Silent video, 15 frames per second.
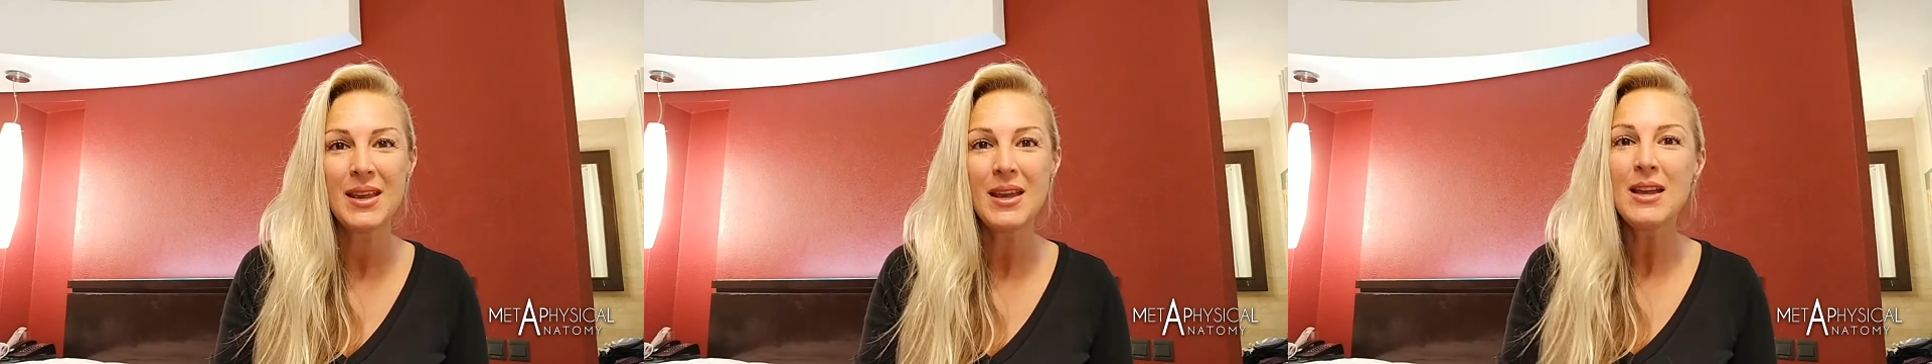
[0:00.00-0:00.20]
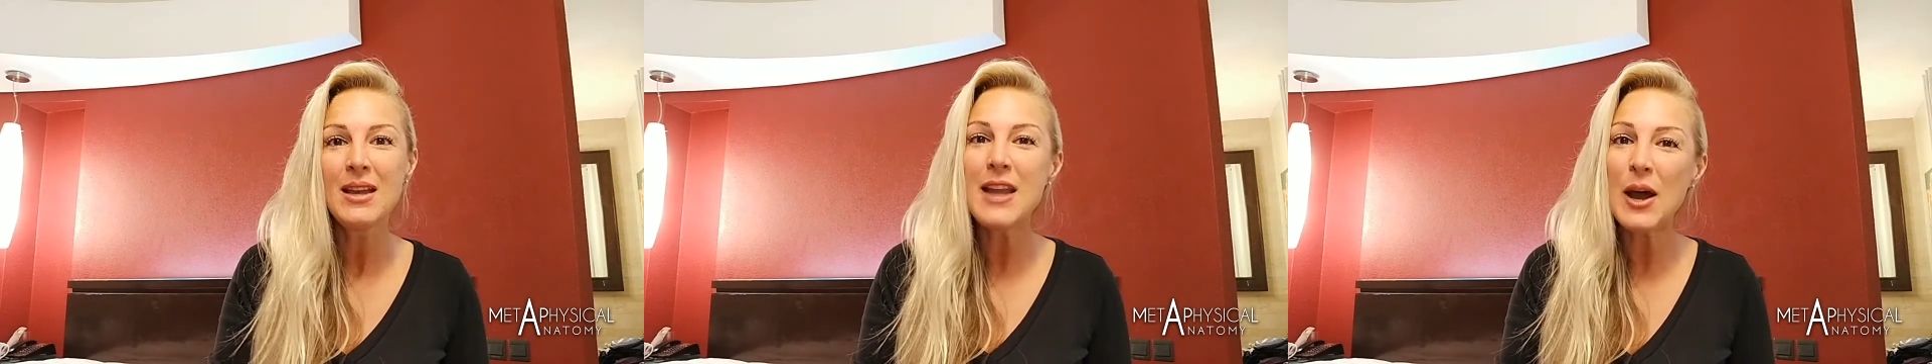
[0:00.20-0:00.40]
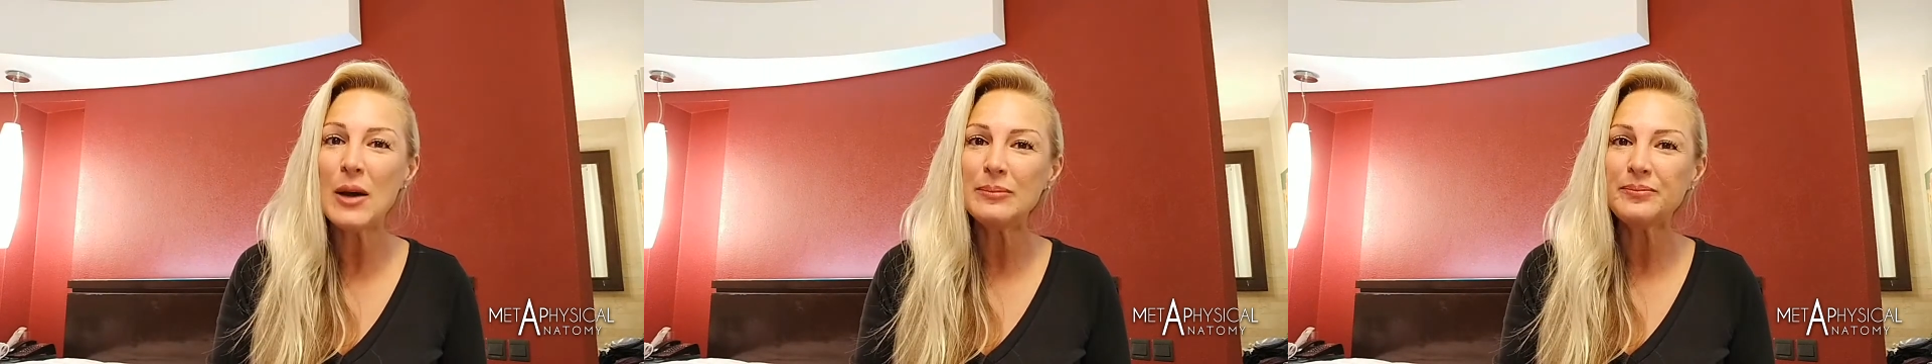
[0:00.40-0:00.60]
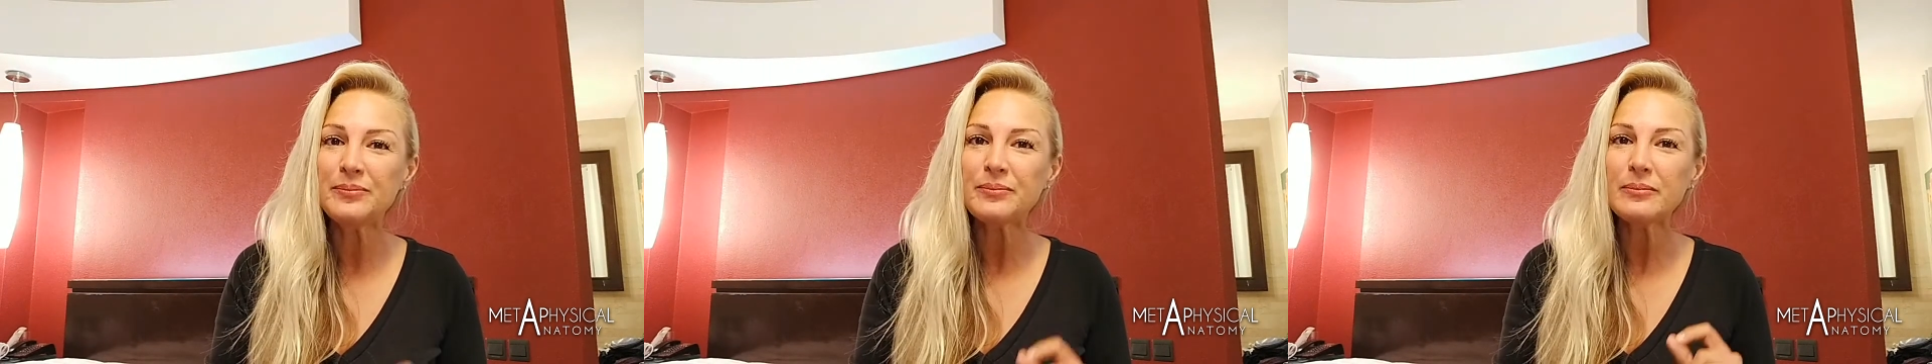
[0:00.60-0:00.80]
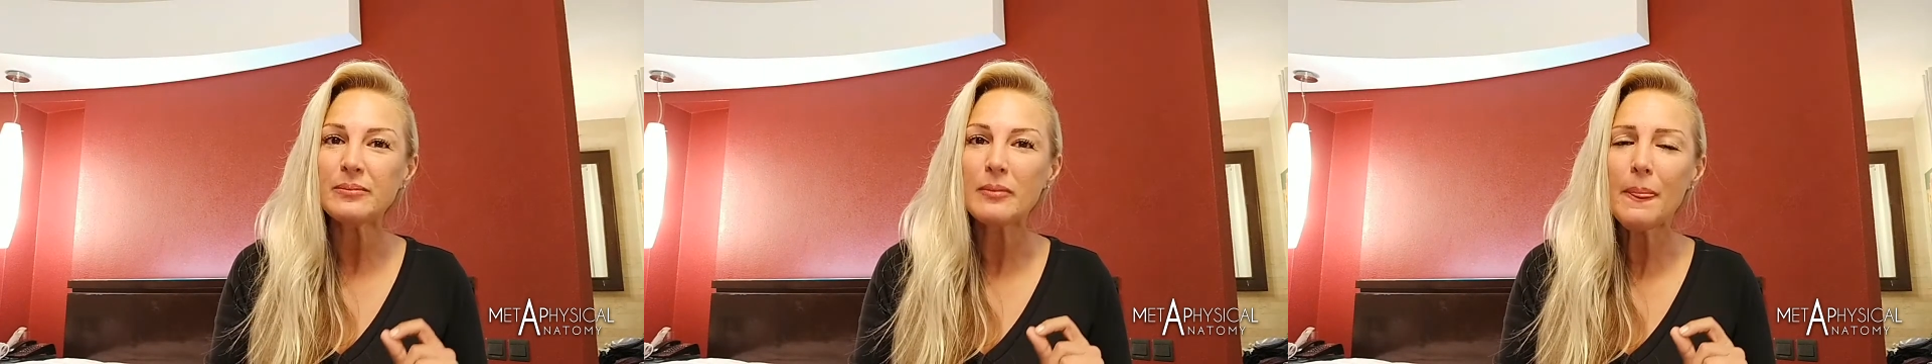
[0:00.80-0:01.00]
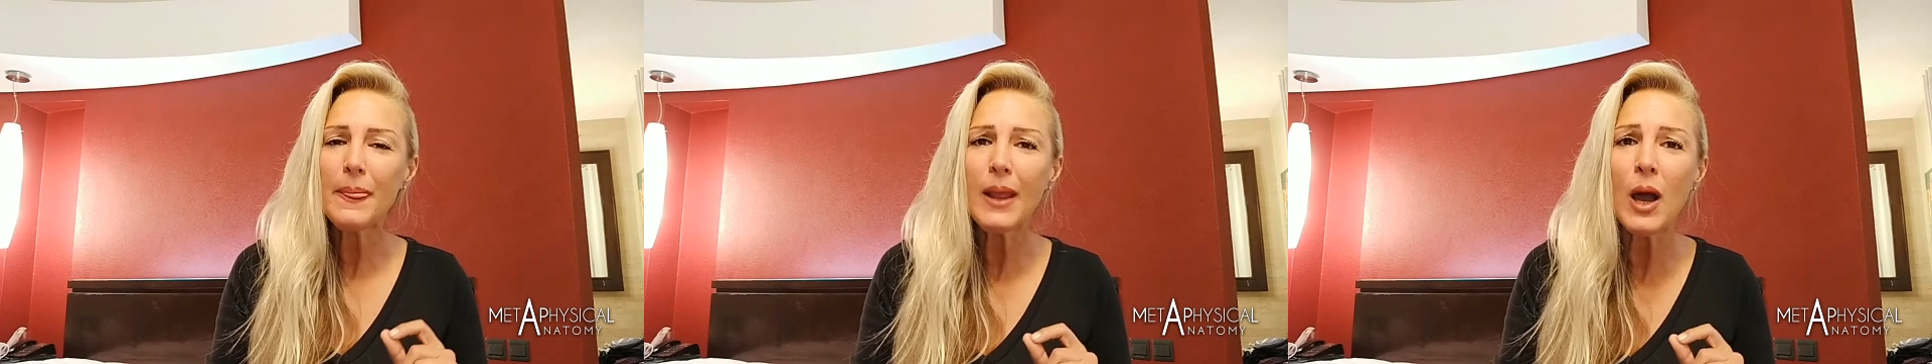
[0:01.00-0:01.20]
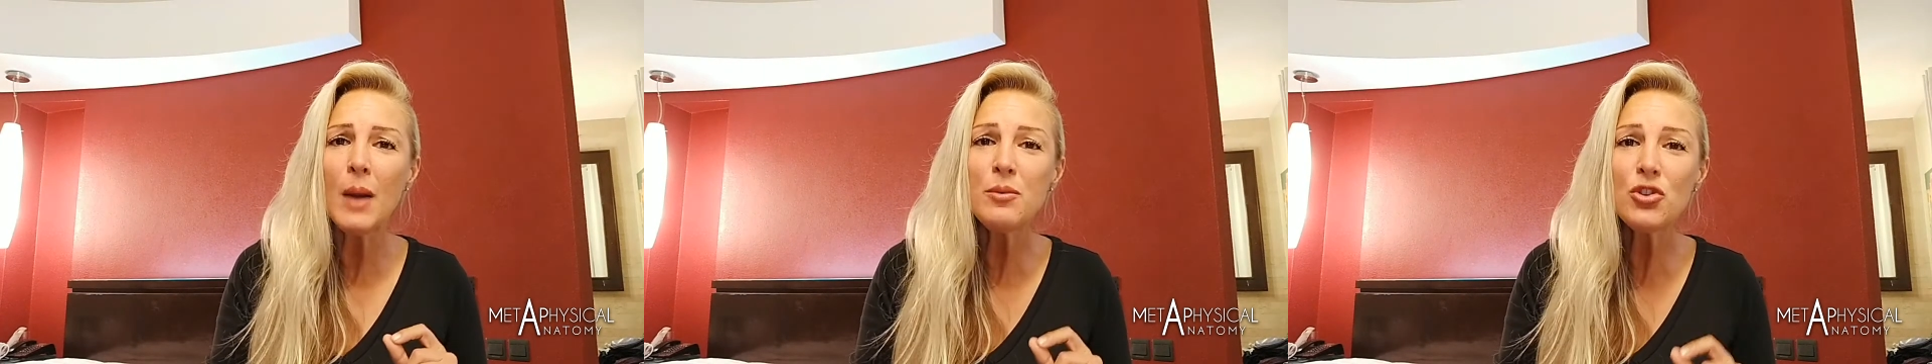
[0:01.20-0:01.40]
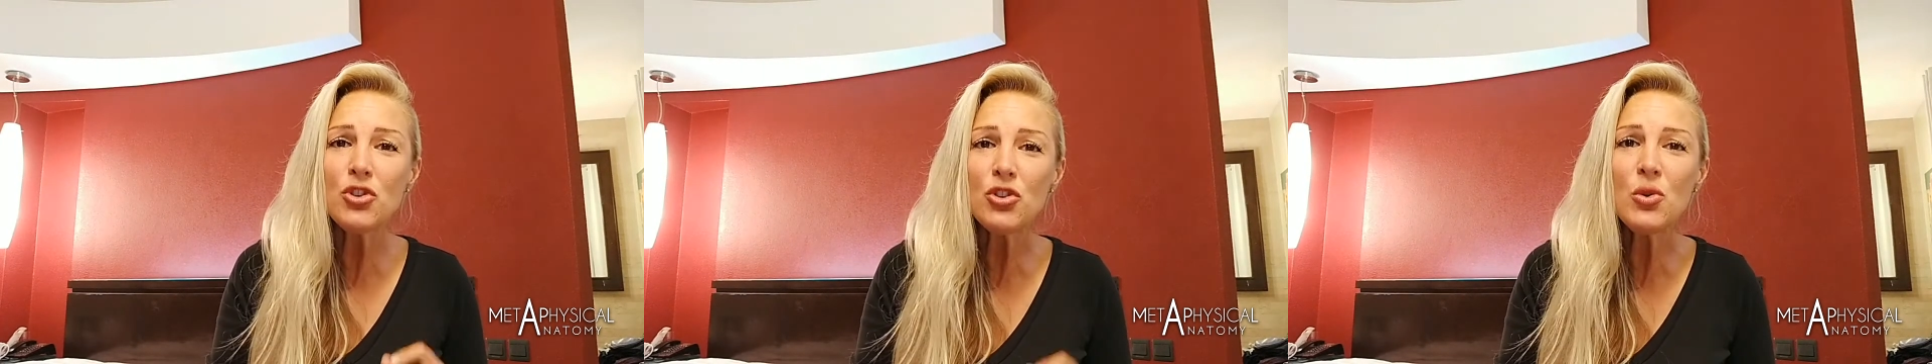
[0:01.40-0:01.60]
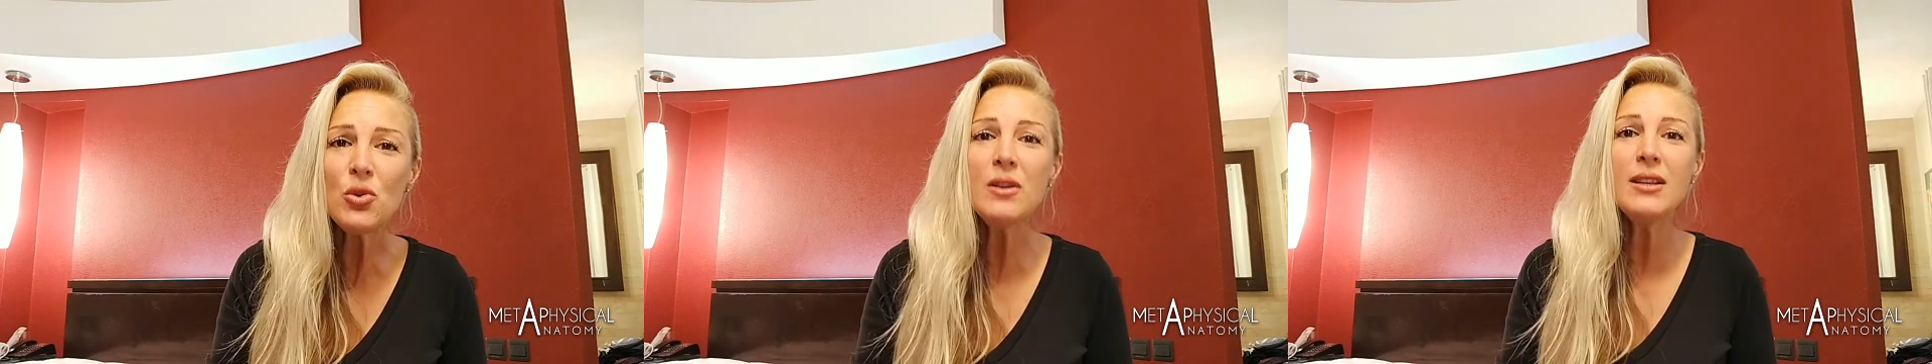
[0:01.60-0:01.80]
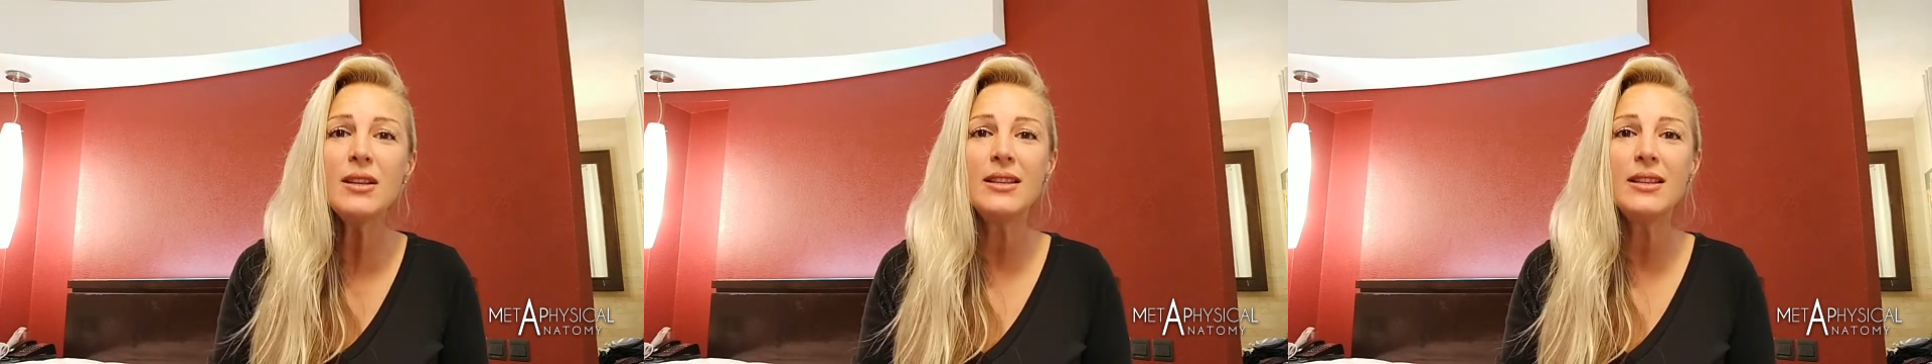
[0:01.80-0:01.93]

Now, I'm sure that